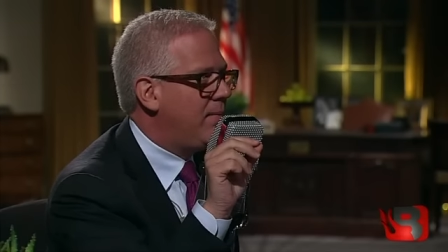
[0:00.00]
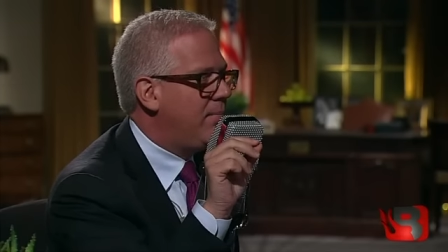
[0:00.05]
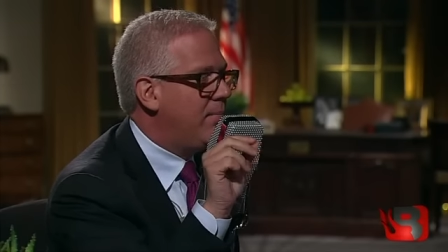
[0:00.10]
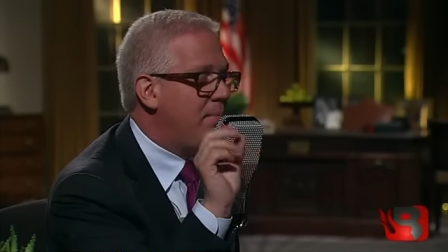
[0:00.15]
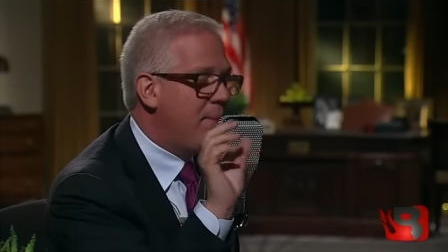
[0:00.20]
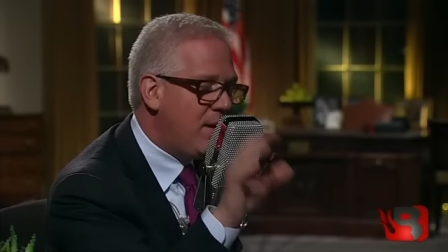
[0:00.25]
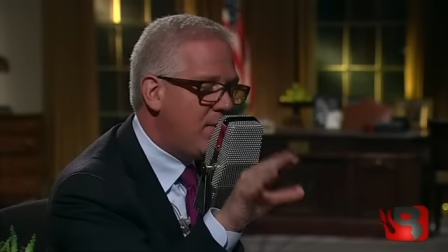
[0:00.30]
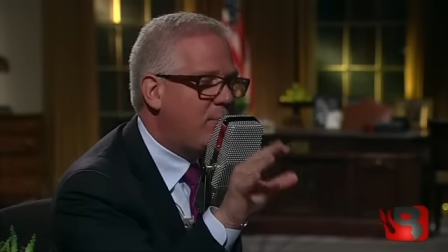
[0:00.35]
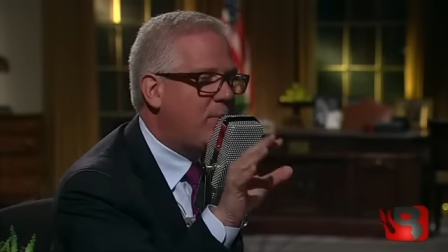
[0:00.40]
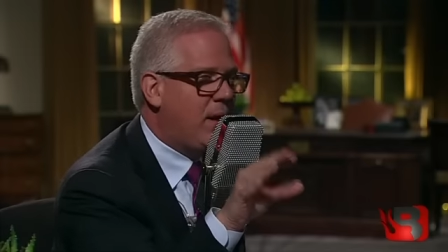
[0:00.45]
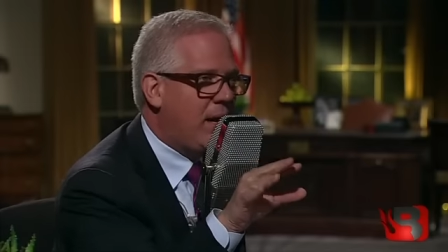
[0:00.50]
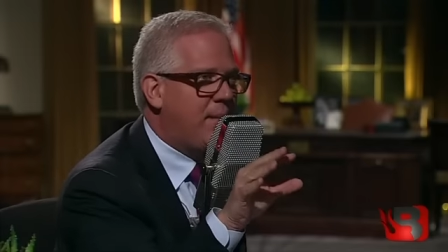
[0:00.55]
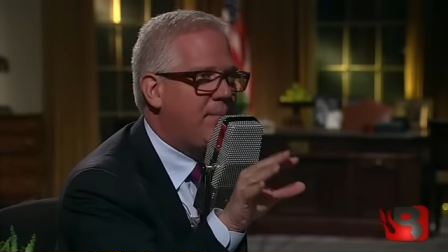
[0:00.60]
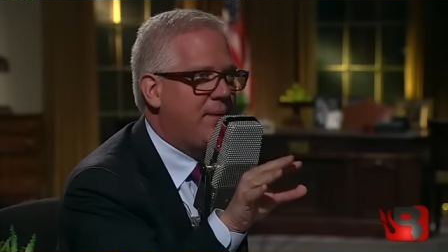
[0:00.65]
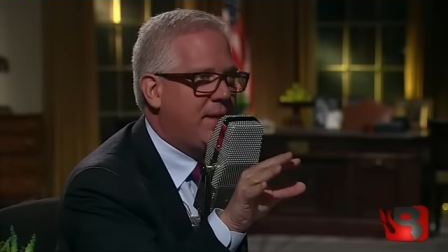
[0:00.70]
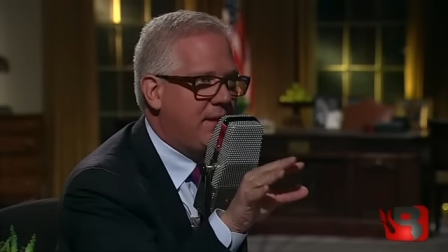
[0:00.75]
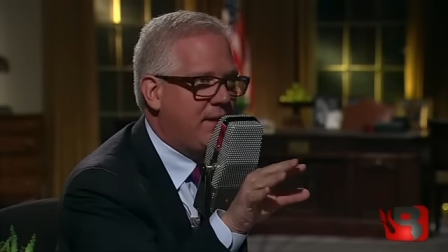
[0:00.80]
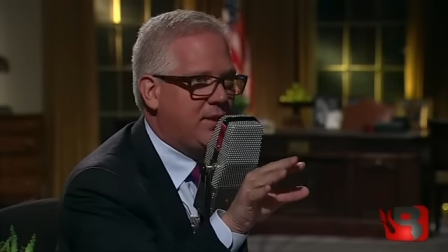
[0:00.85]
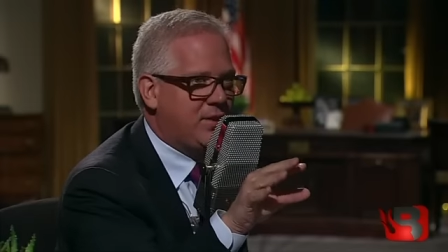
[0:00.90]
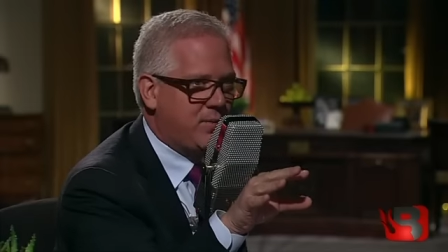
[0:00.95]
Mitt
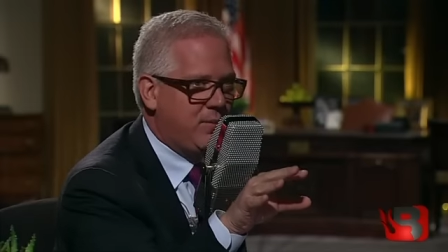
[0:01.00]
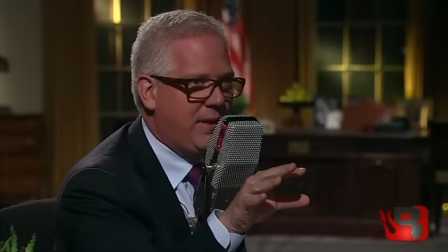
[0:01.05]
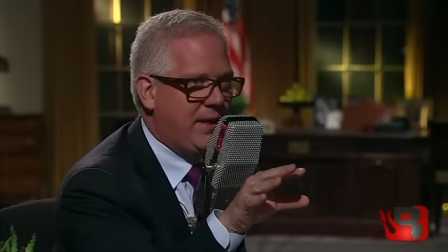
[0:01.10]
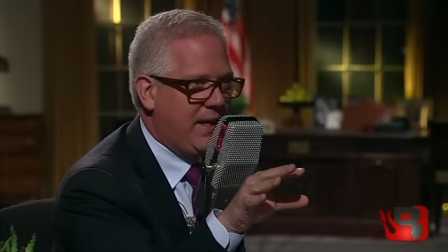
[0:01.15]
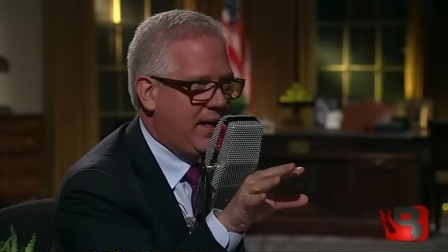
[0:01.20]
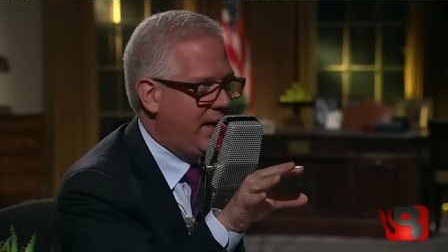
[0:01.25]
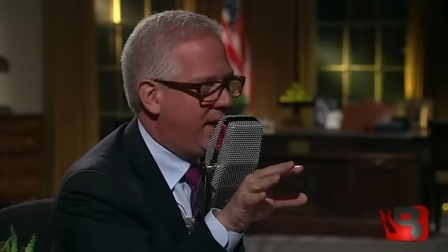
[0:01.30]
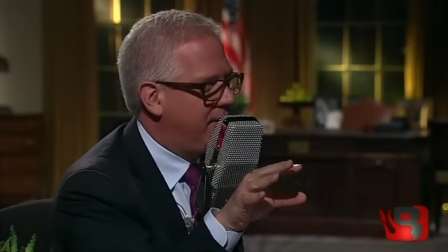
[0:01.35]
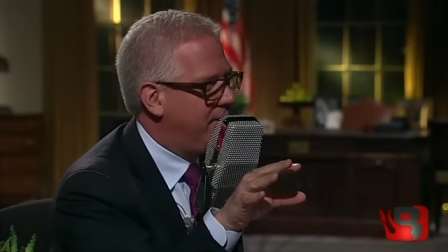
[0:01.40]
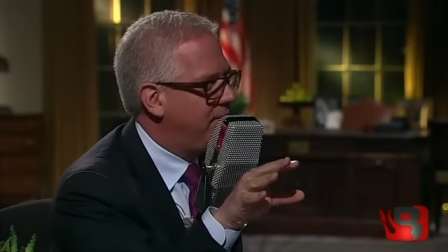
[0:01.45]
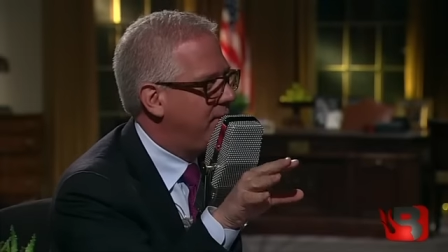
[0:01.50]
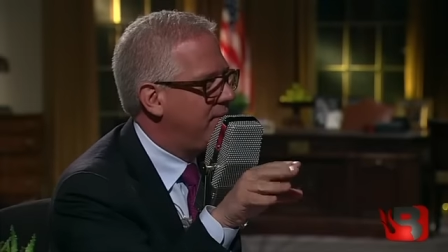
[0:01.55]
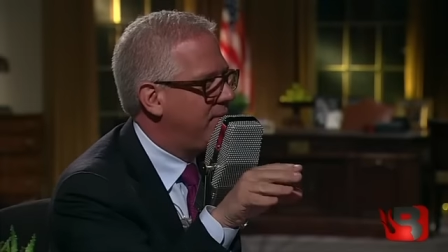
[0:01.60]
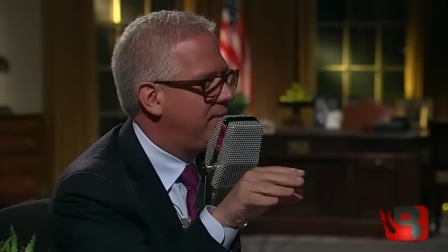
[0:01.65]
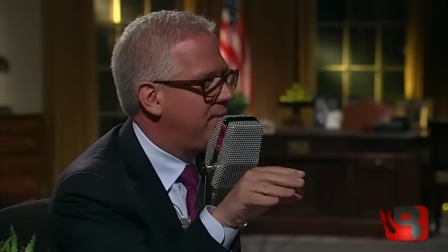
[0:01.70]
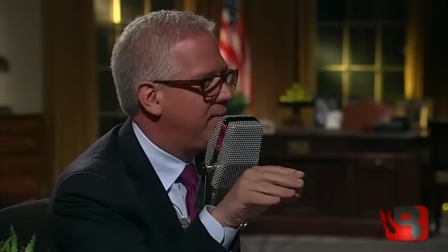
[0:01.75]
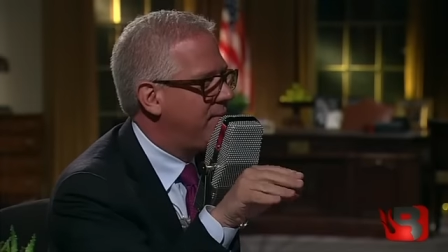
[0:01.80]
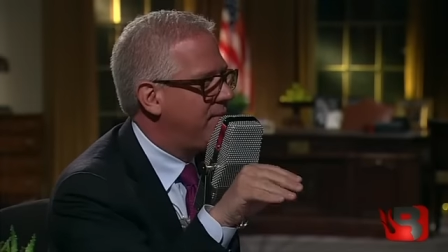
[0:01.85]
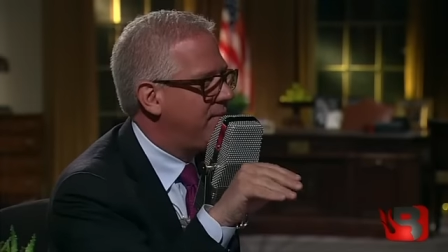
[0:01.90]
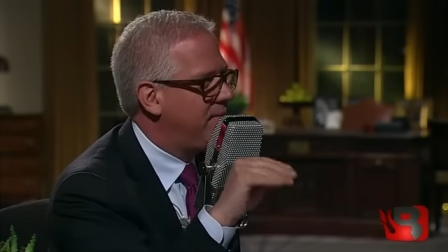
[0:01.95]
Romney this weekend
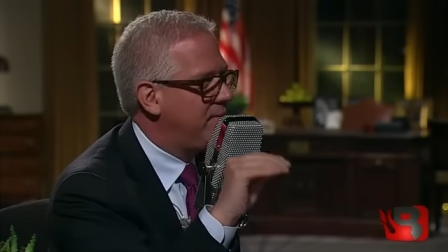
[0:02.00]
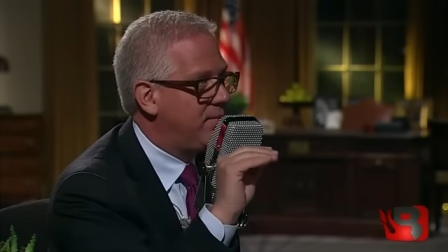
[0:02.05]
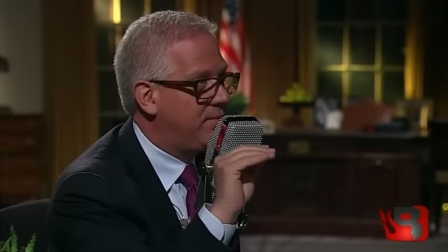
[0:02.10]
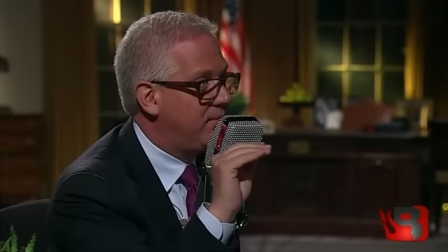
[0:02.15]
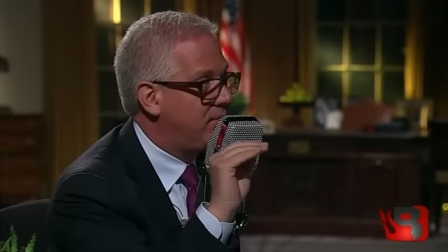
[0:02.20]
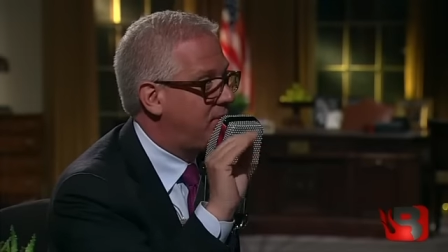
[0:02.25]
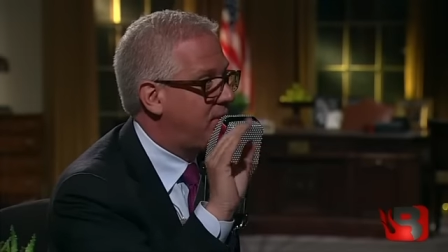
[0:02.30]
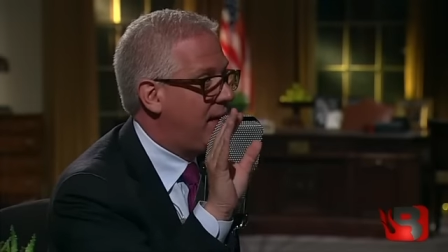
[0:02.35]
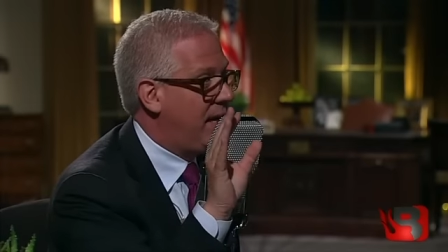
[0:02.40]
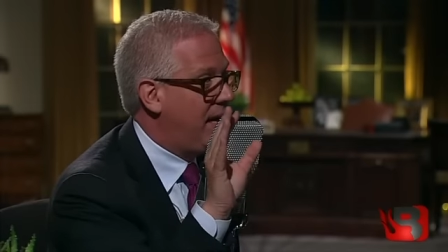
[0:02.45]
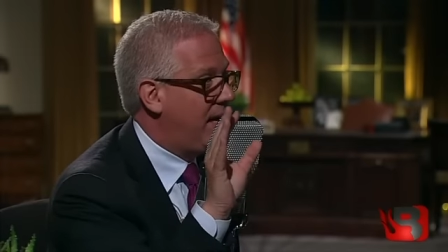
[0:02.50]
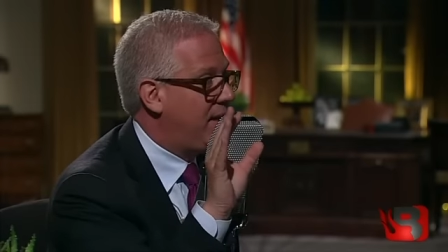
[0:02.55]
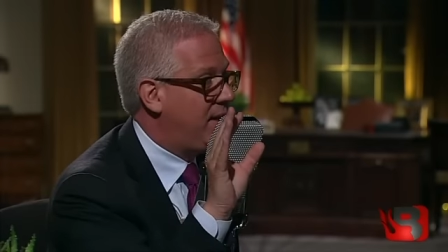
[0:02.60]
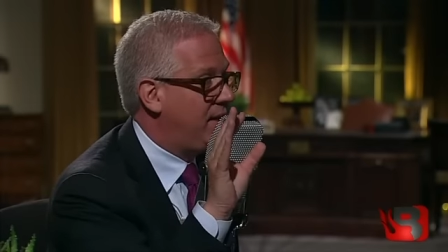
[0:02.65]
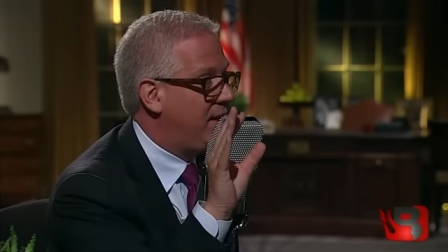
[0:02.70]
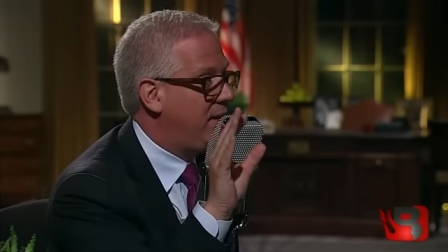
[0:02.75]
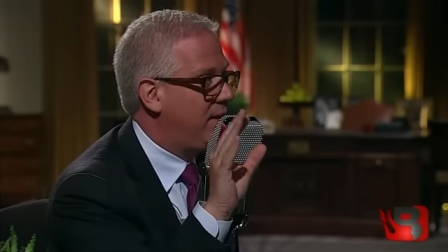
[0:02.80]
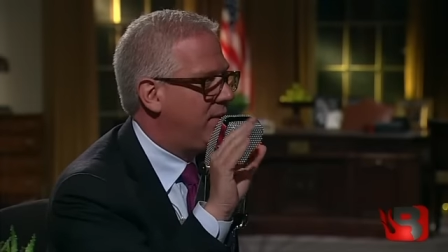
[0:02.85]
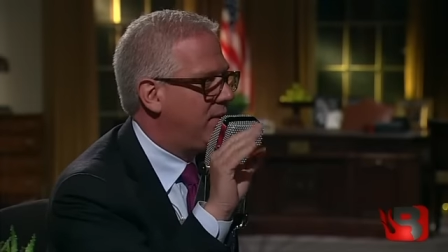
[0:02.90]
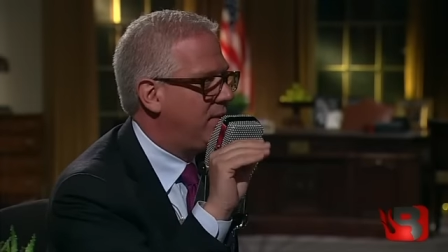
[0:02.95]
said